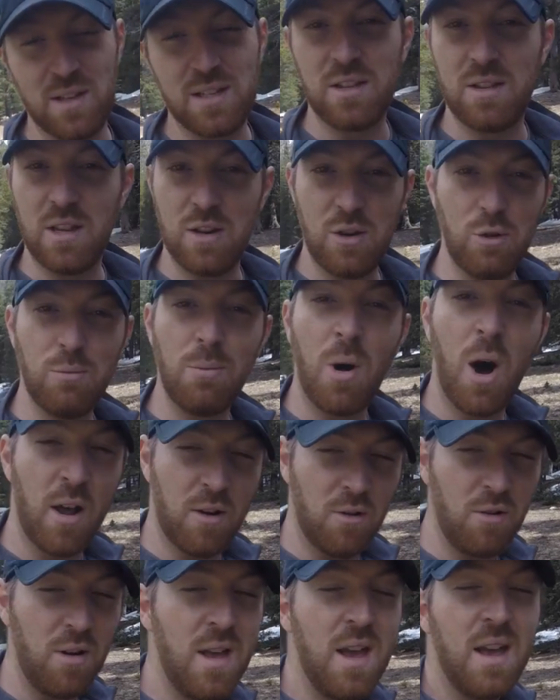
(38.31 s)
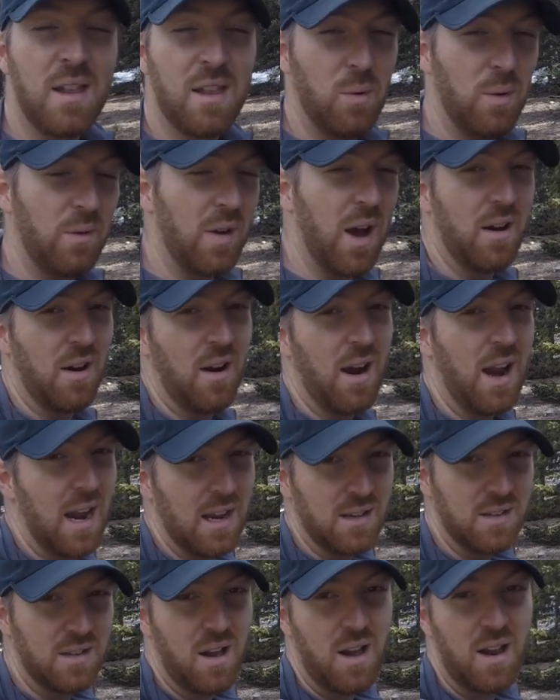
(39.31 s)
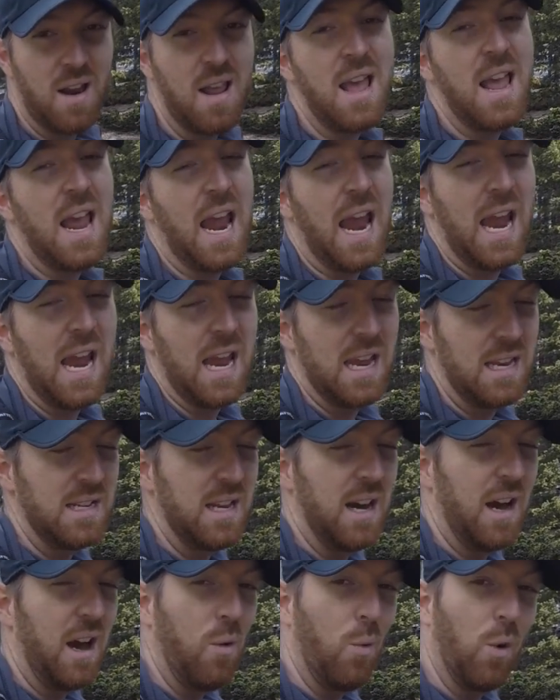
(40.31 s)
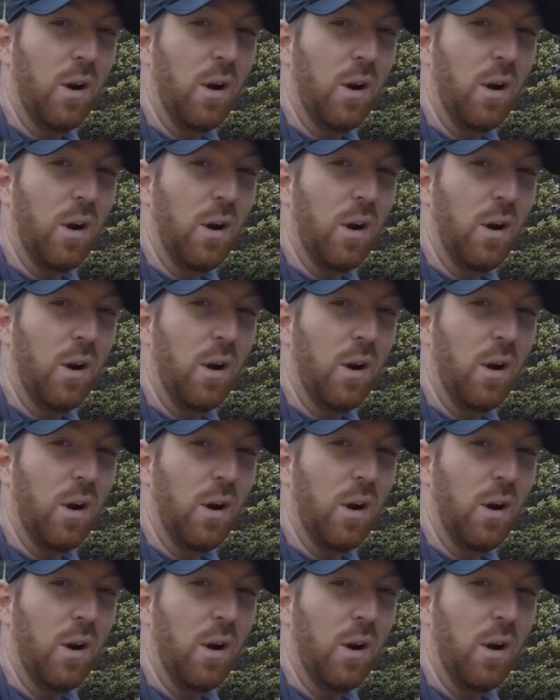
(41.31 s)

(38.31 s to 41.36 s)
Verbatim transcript: This is the new model that we've gotten our hands on and uh,